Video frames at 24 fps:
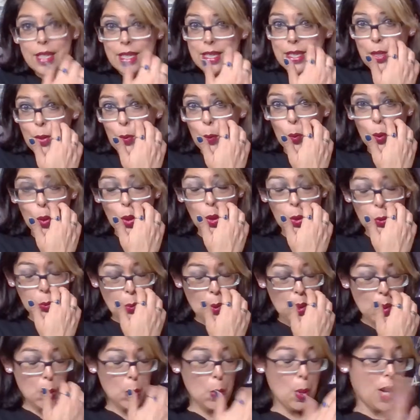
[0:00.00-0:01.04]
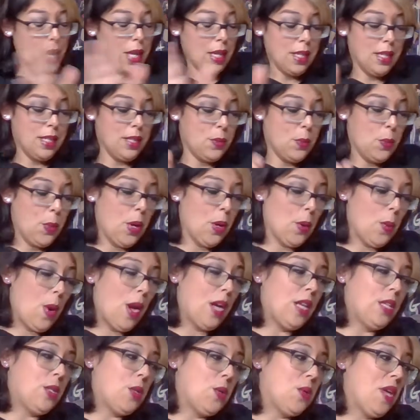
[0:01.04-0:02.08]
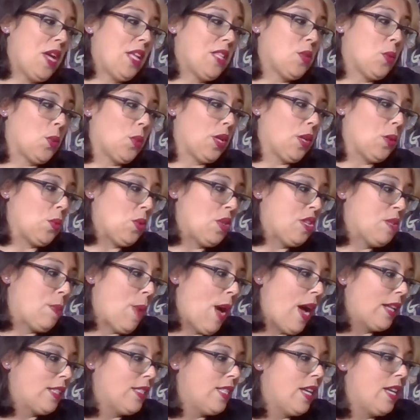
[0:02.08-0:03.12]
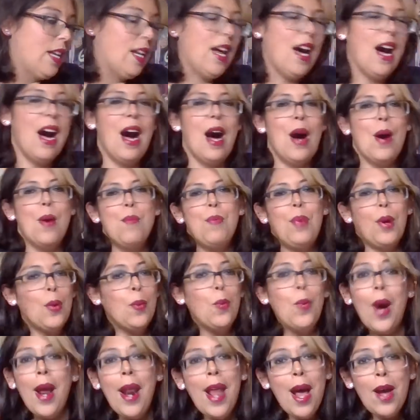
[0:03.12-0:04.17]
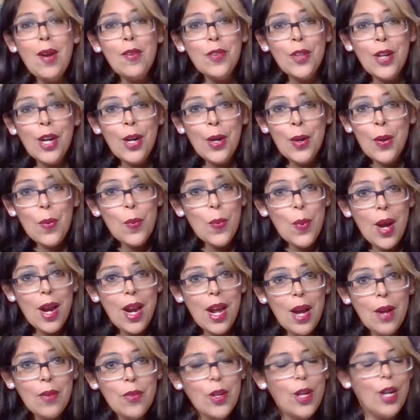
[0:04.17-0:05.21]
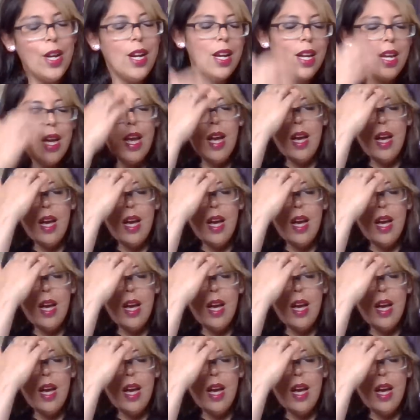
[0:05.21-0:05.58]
into the world. We don't want to. We don't want to do that. So we're gonna respect it. Uh, but whatever, whatever.